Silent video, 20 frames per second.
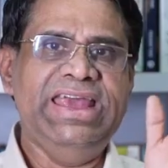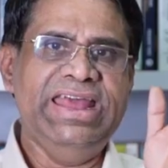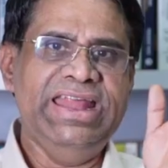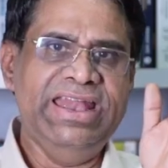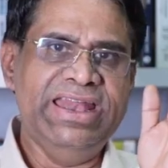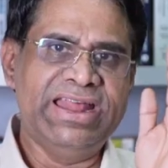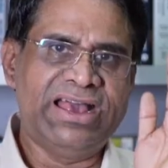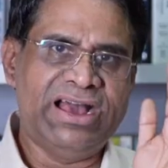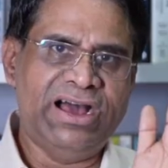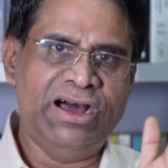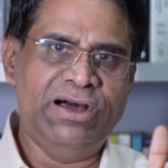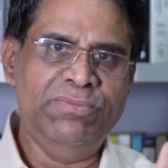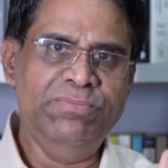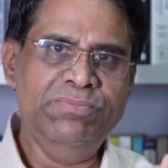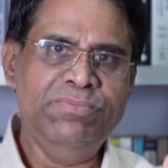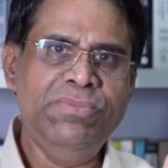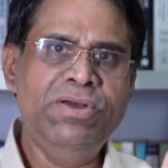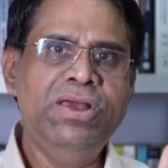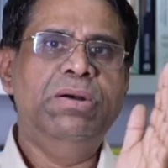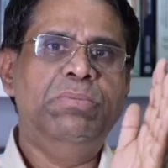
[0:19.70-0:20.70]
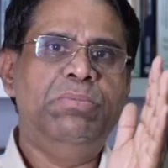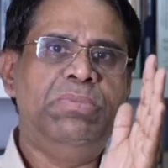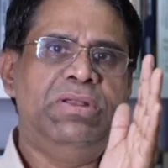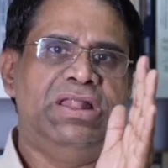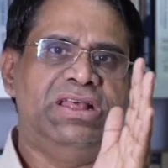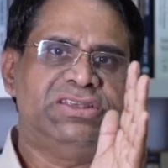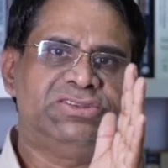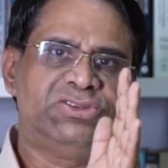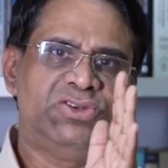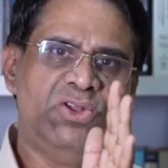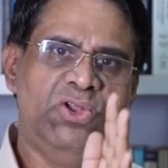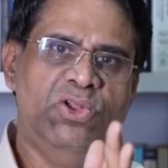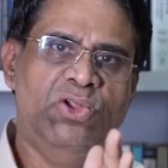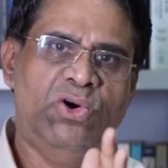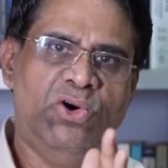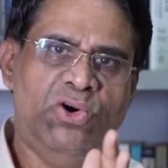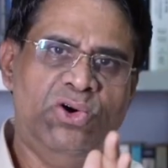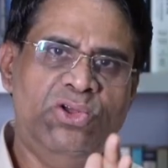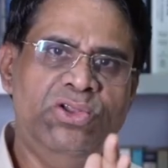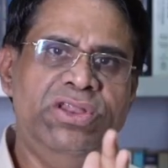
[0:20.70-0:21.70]
income plus
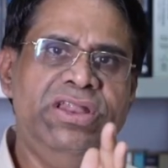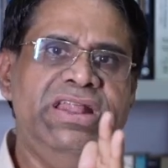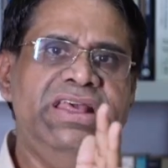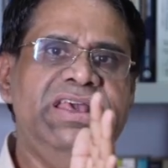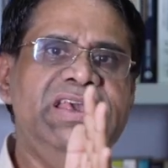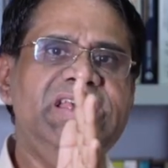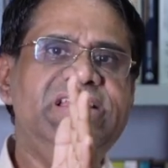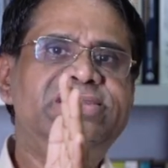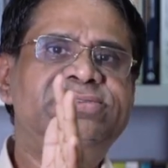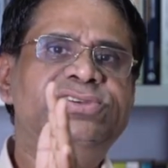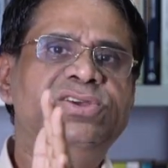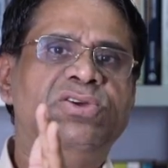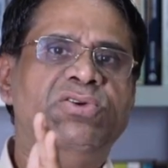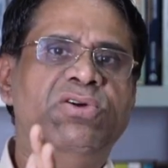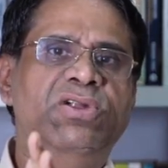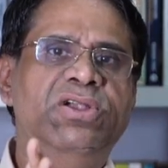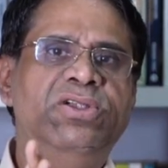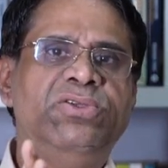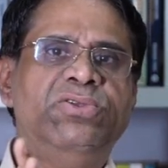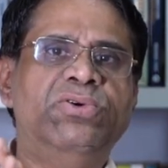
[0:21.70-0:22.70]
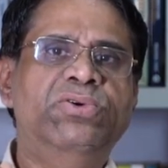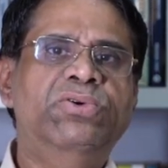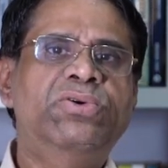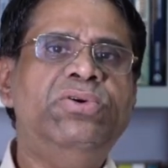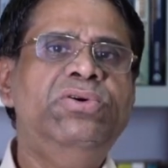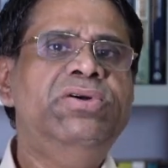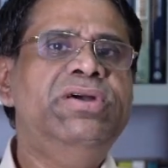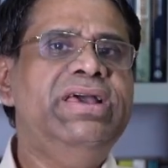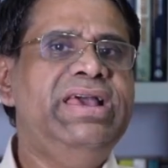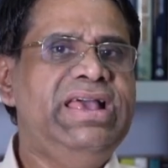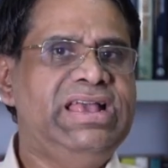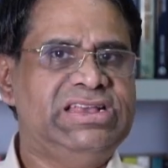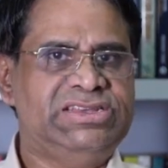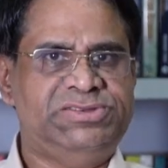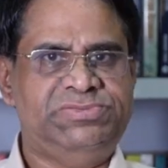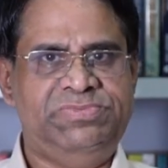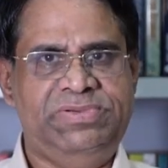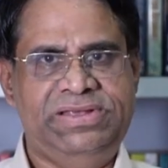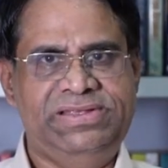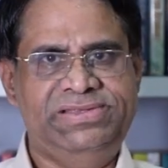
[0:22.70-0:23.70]
loan is equal to
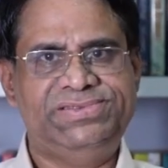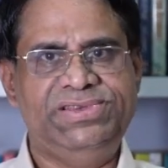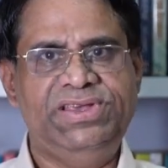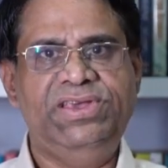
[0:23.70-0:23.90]
expense.